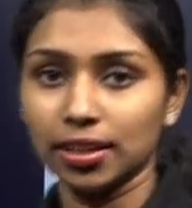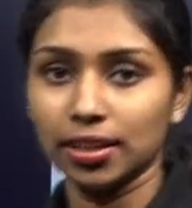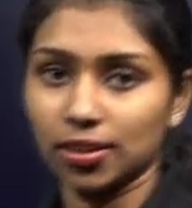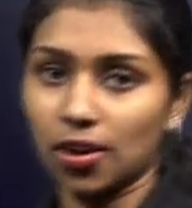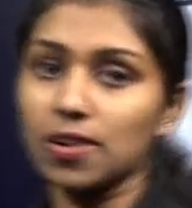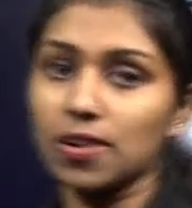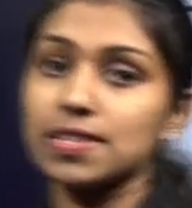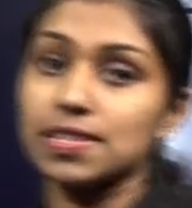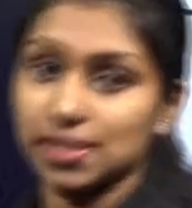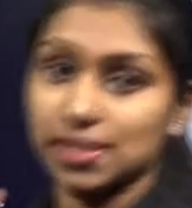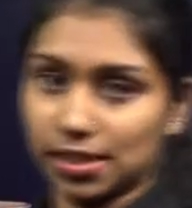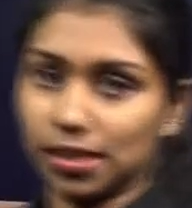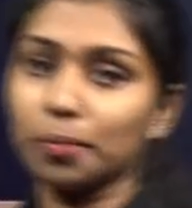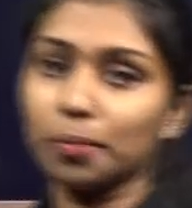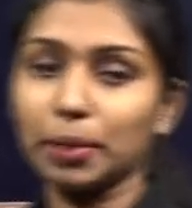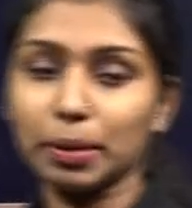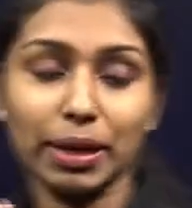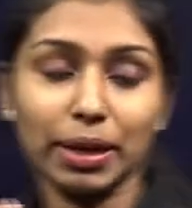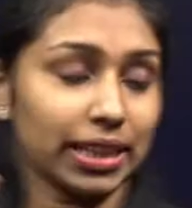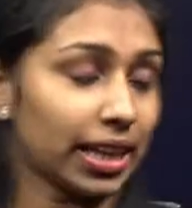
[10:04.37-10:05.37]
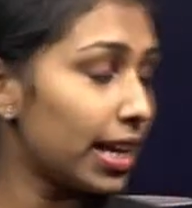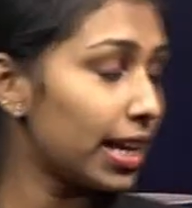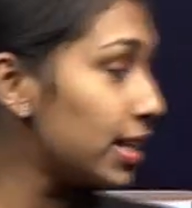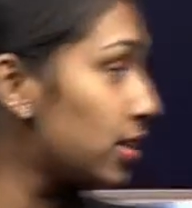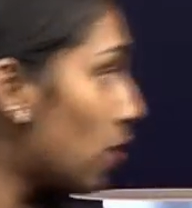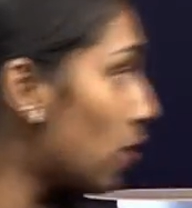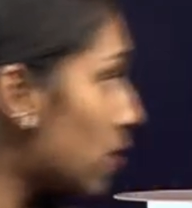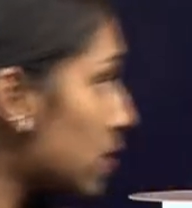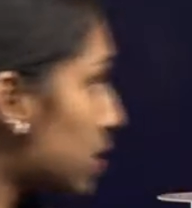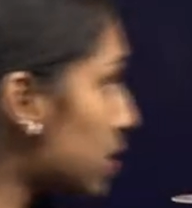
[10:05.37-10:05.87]
constant. We make the
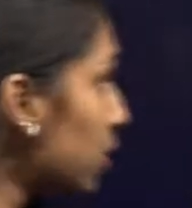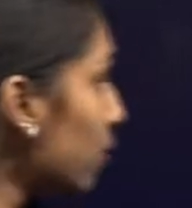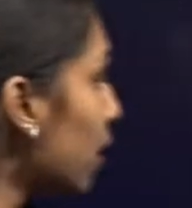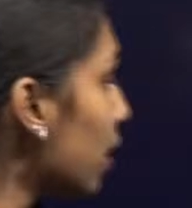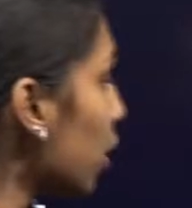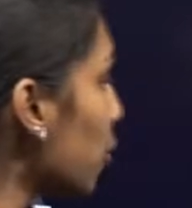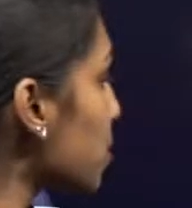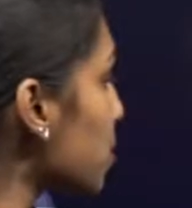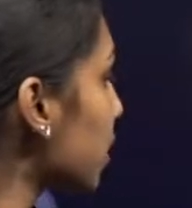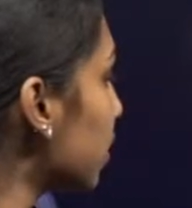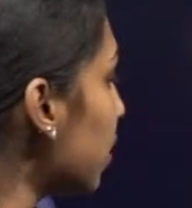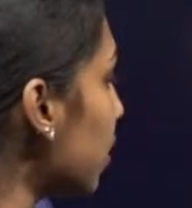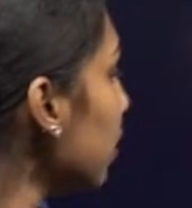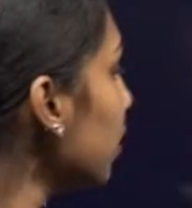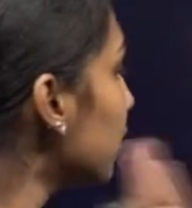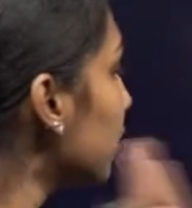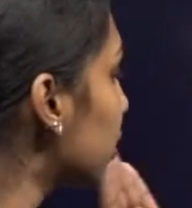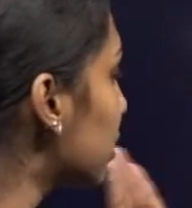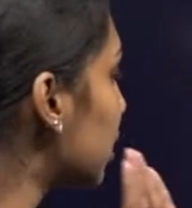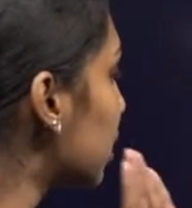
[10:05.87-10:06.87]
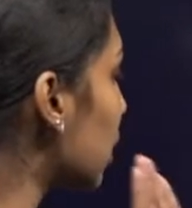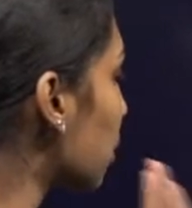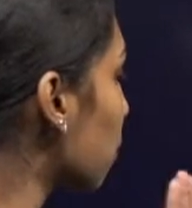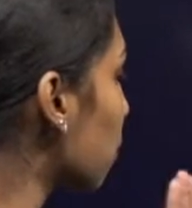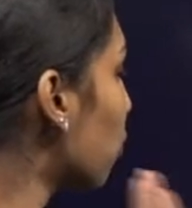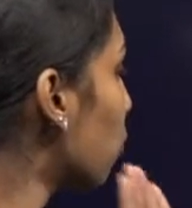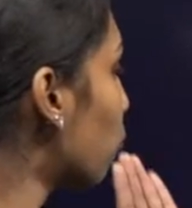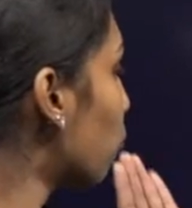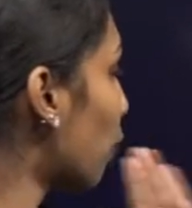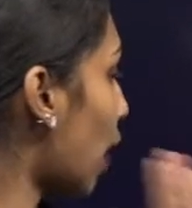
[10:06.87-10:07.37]
heat constant. We are using the
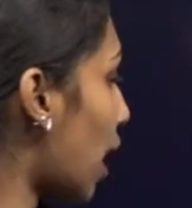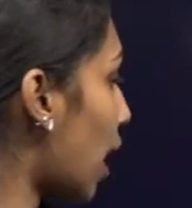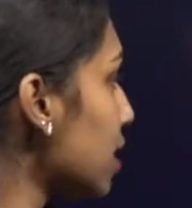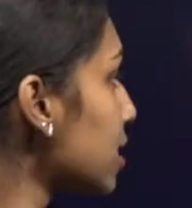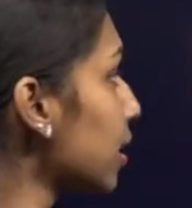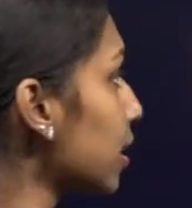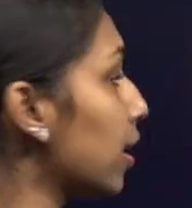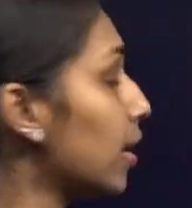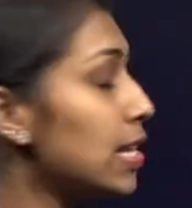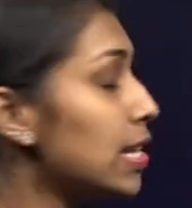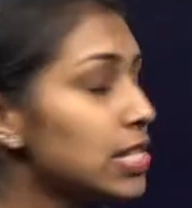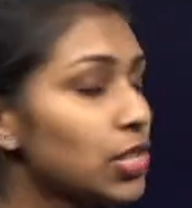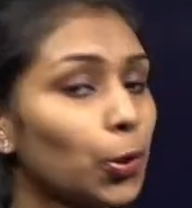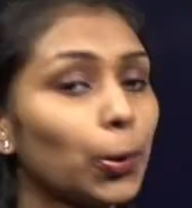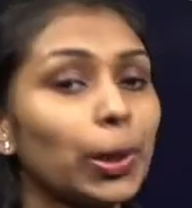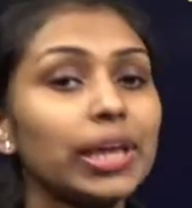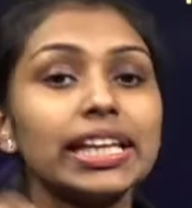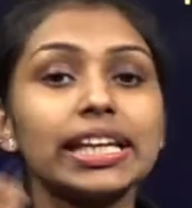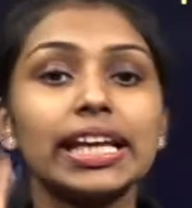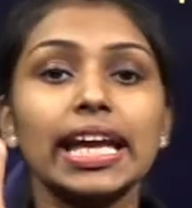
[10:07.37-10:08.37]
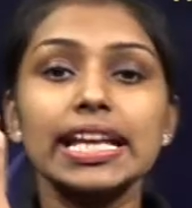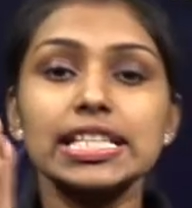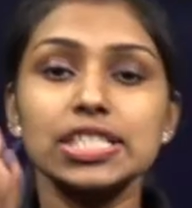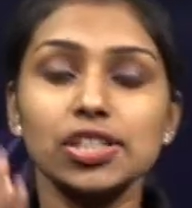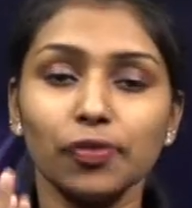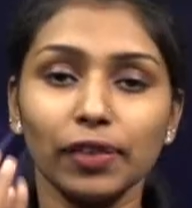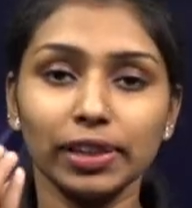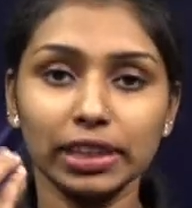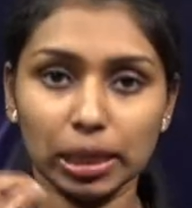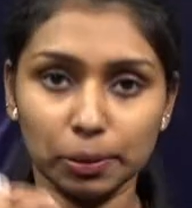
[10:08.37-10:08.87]
thermo flask. So in the case
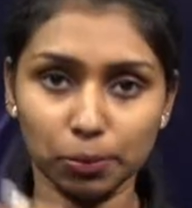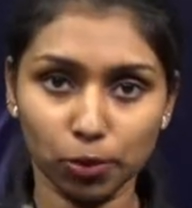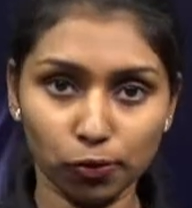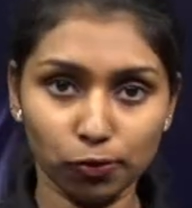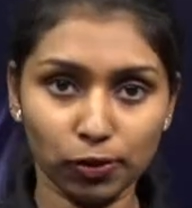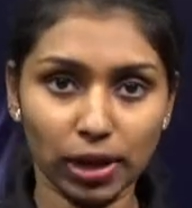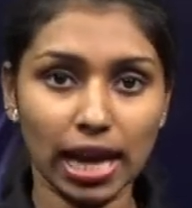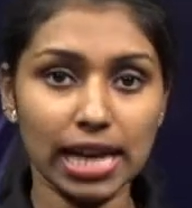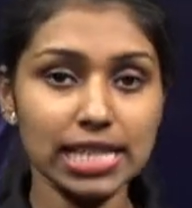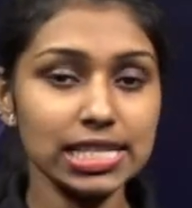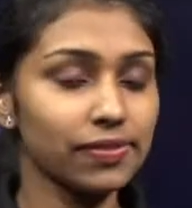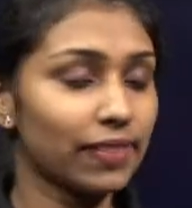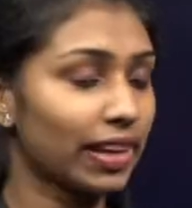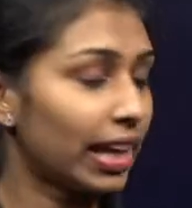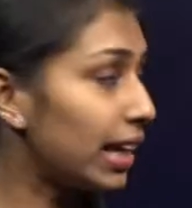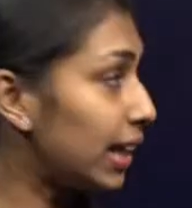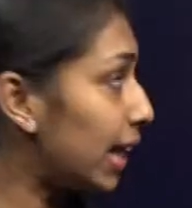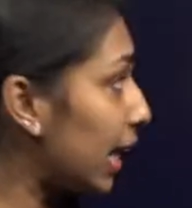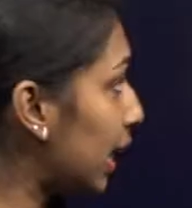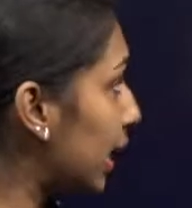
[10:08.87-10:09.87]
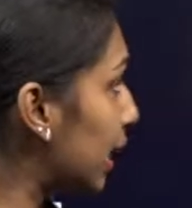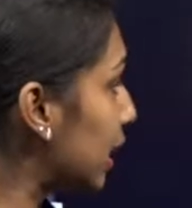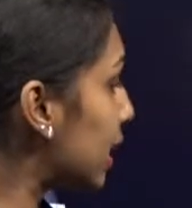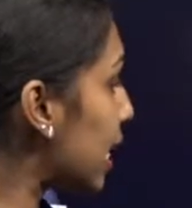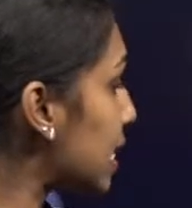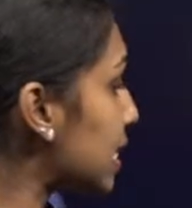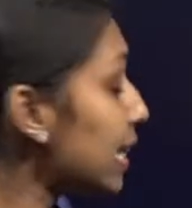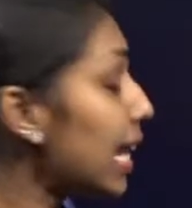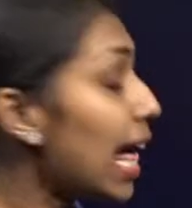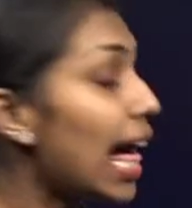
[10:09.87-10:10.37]
of a thermo flask, we can take it
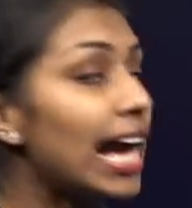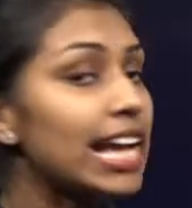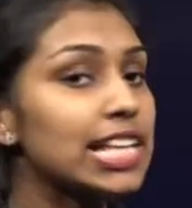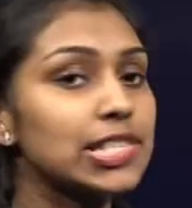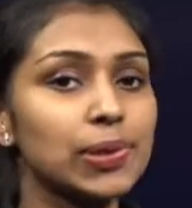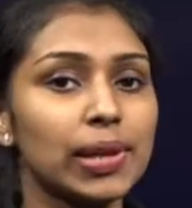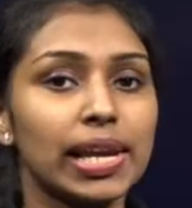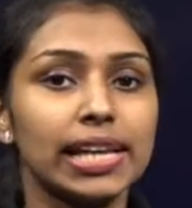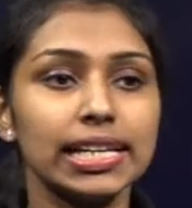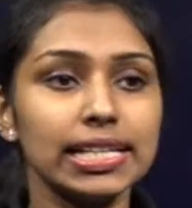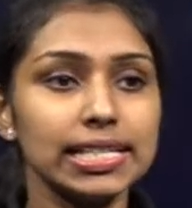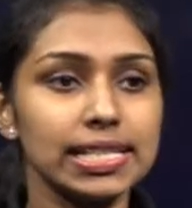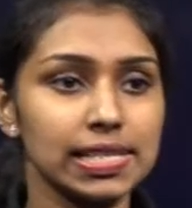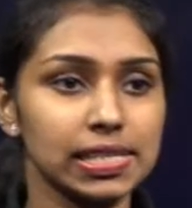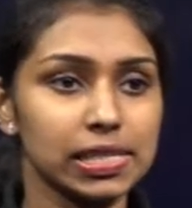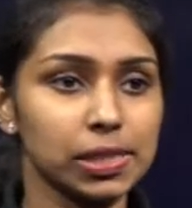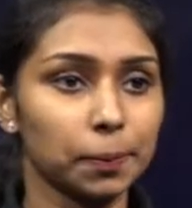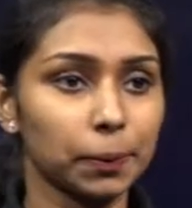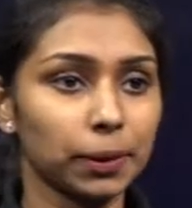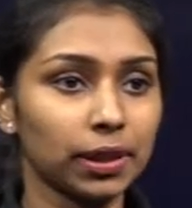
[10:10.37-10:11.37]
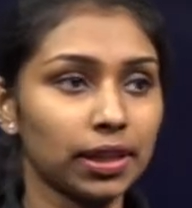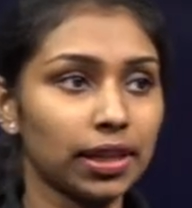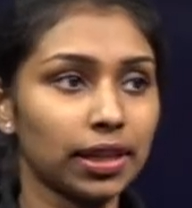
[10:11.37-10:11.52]
as an isolated system.